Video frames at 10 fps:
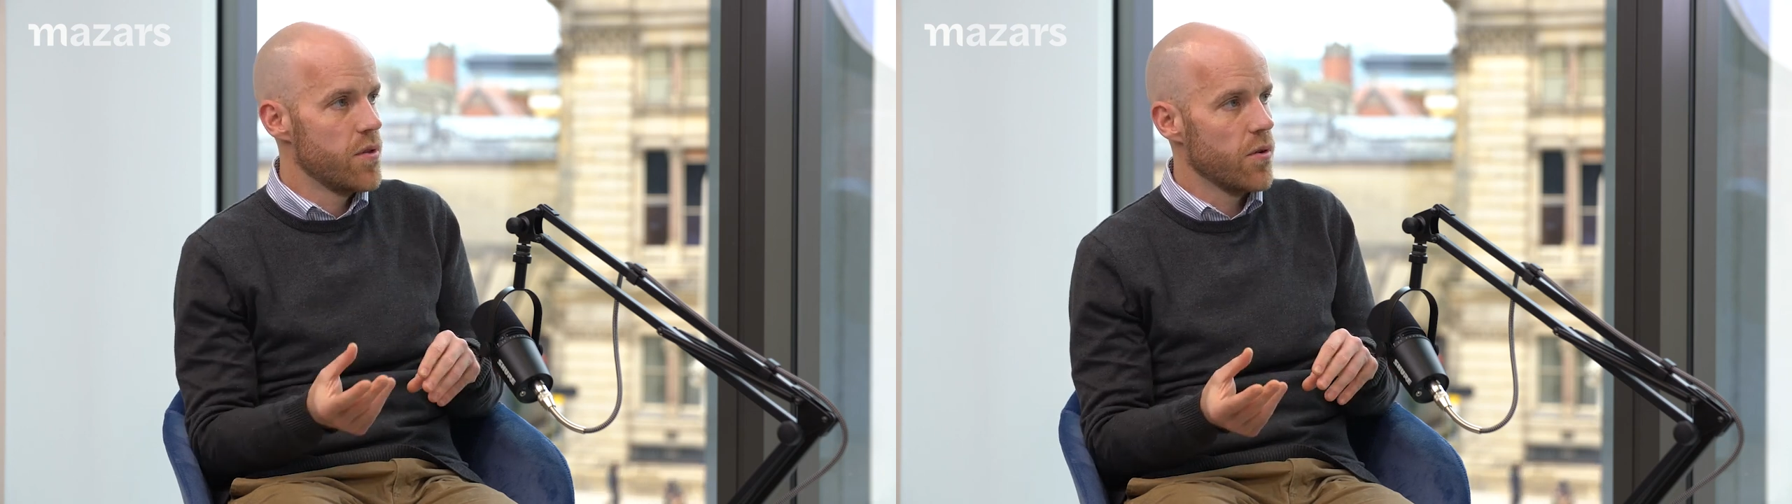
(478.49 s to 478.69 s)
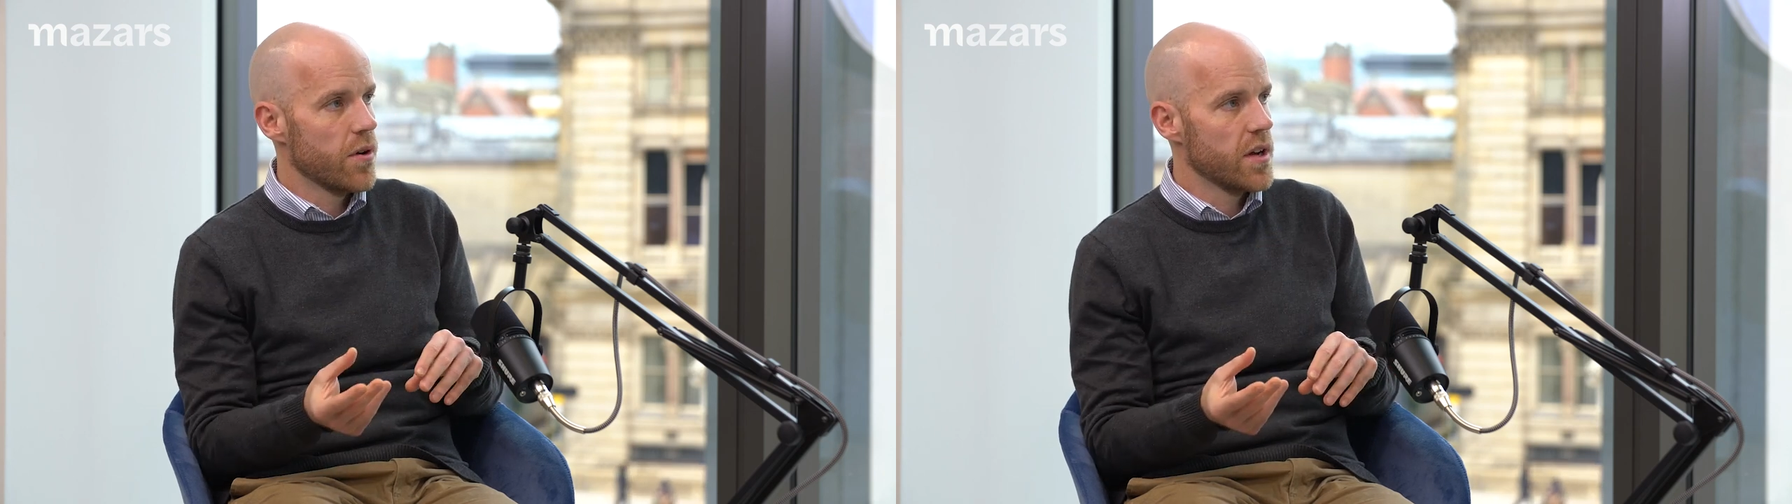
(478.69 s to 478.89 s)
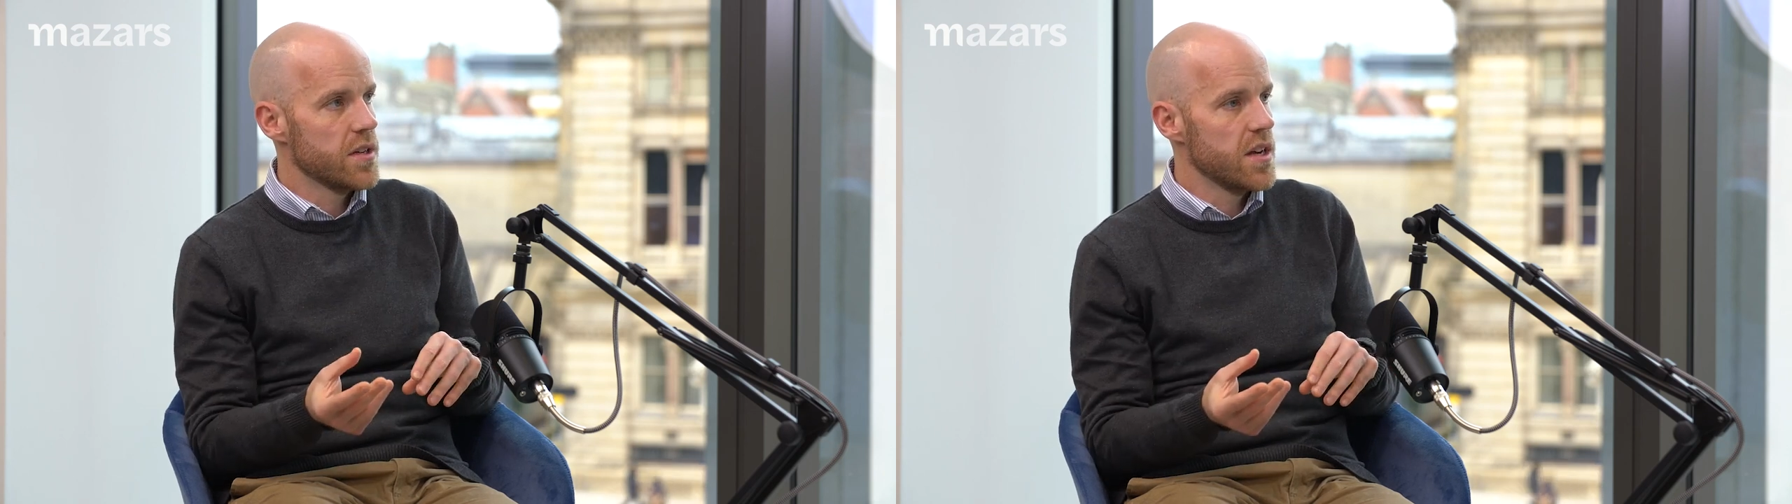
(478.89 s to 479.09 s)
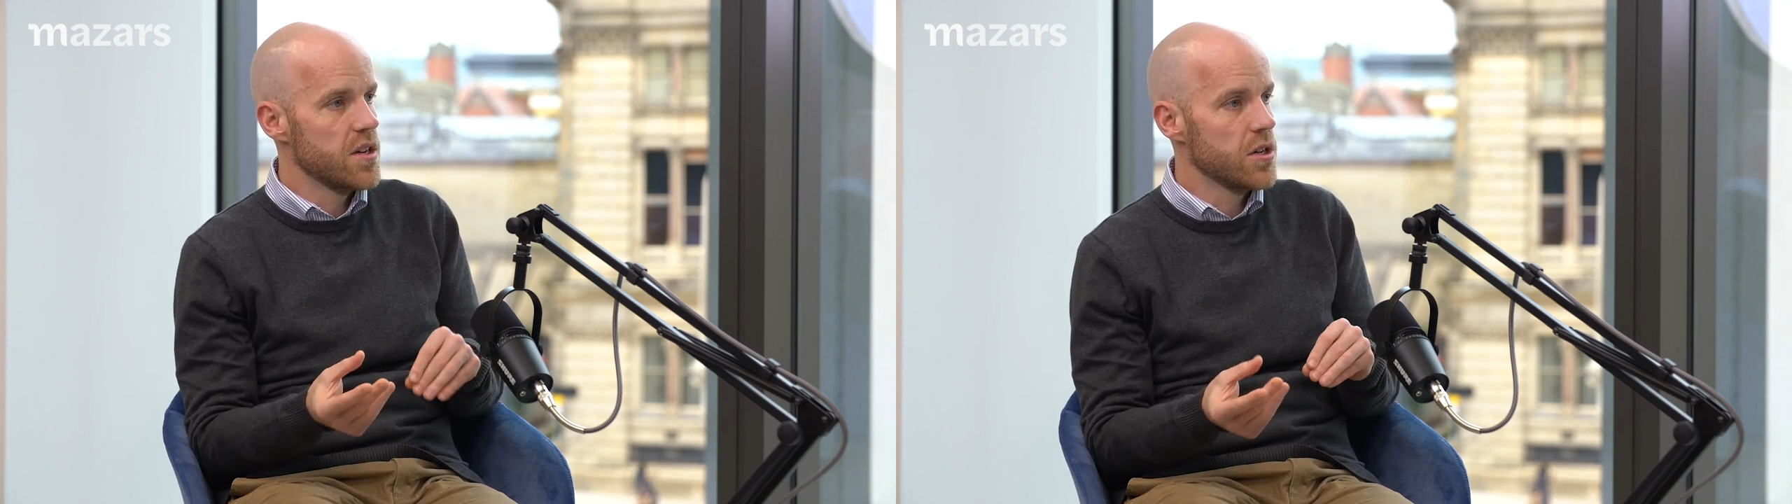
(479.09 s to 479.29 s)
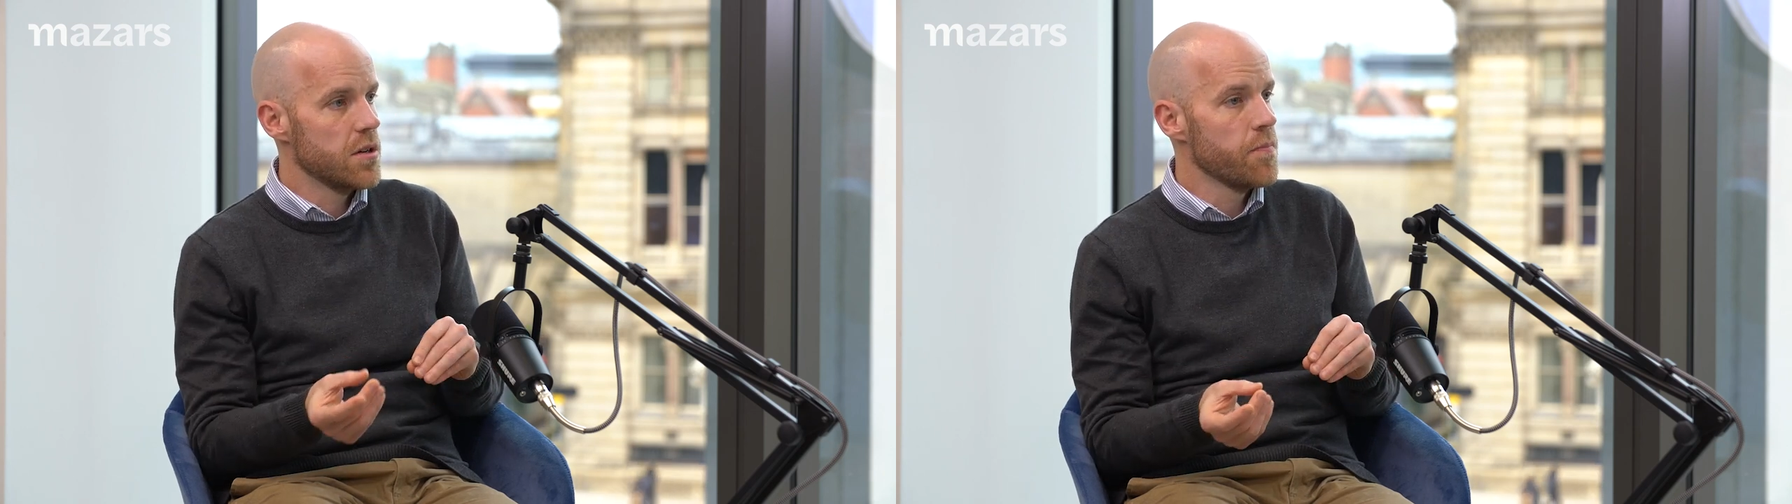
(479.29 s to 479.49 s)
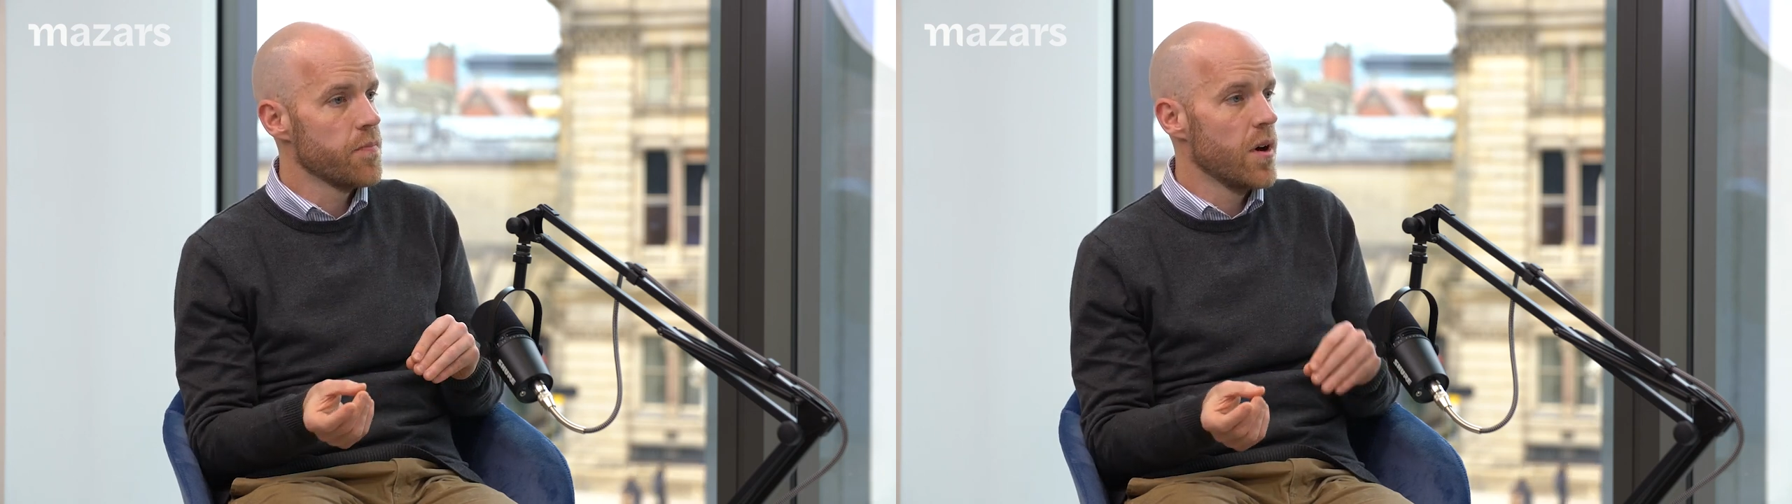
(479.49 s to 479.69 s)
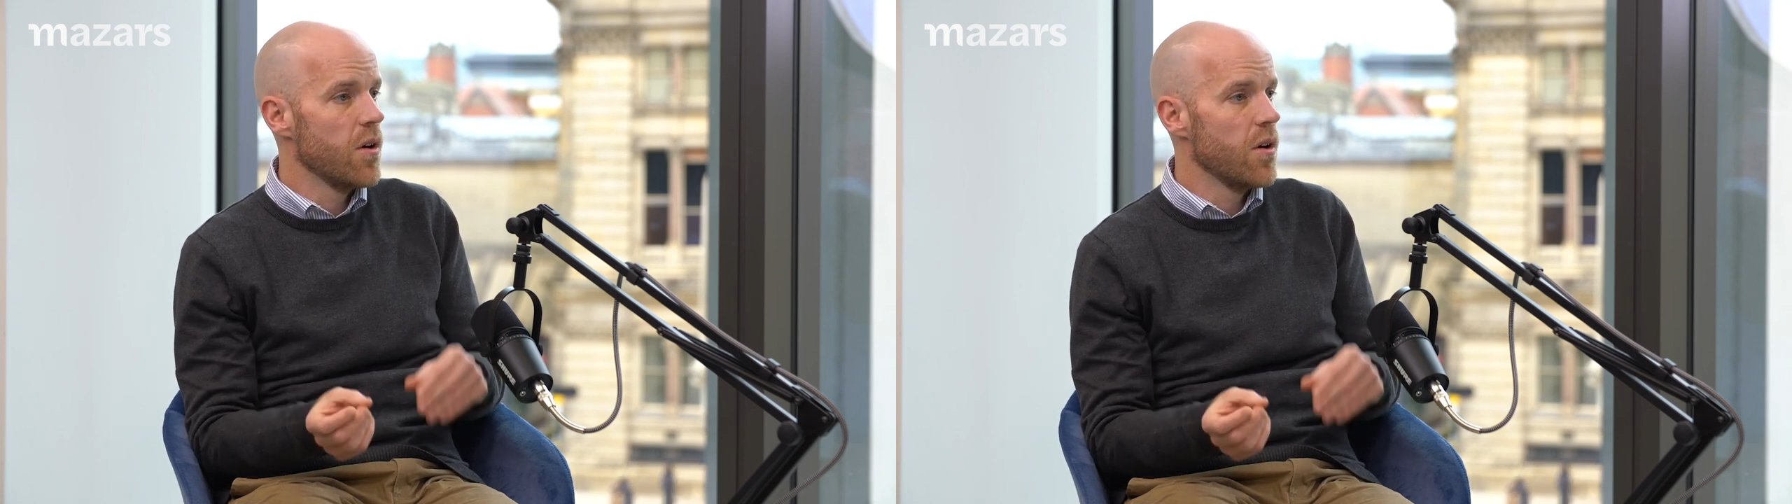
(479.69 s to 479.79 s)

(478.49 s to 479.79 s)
the organization,